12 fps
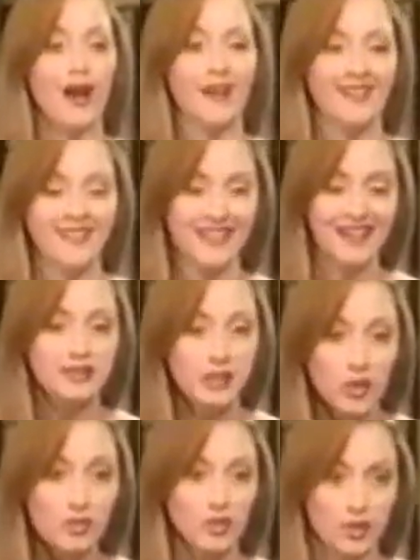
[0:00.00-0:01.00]
I
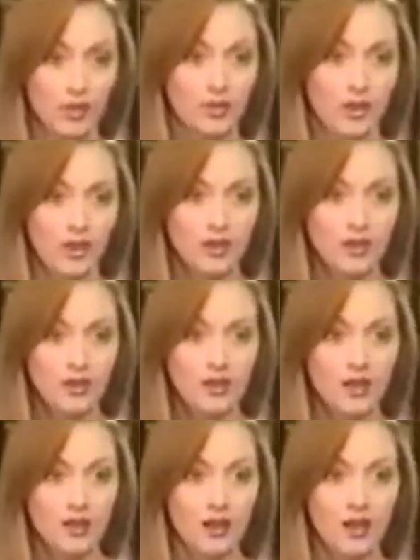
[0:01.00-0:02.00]
told you.
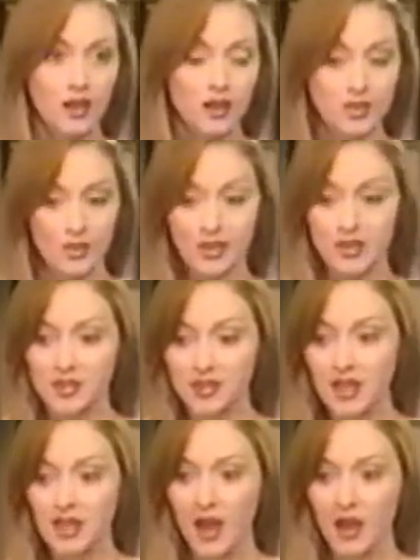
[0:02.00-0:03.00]
I started to
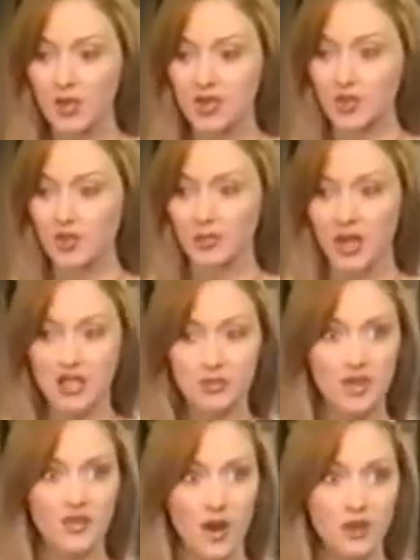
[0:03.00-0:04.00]
see how much he reminded
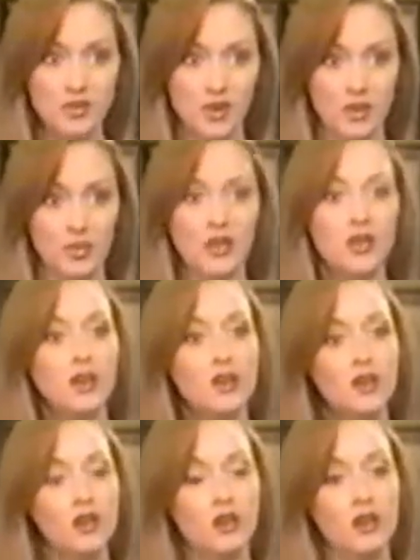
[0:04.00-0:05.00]
me of Andre, but
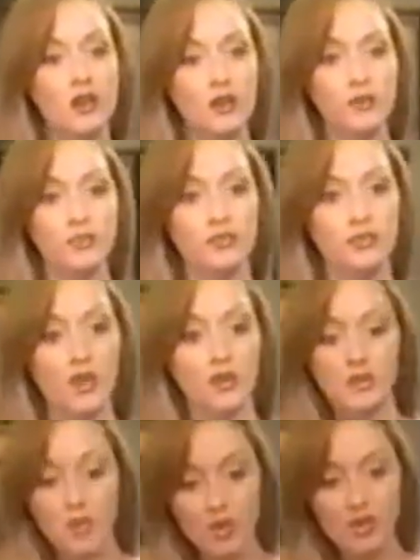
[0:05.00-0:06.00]
it
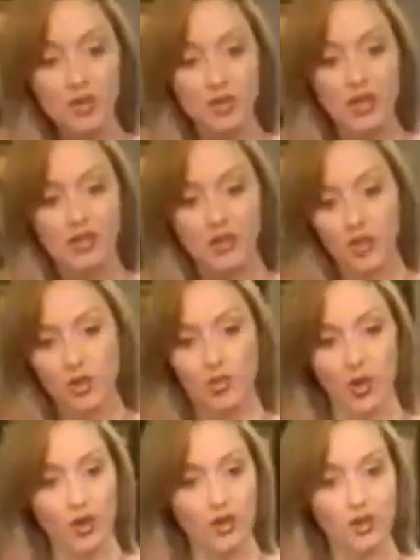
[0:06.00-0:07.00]
was mostly because of you,
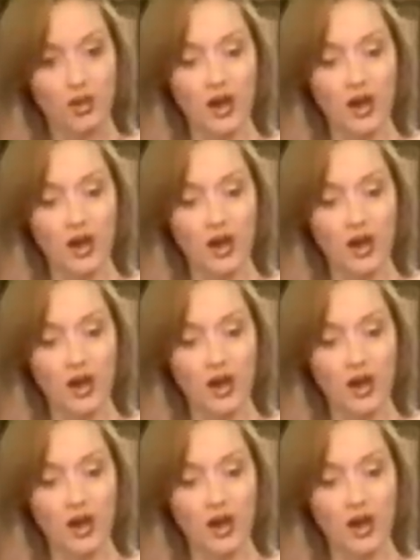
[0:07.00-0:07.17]
Paul.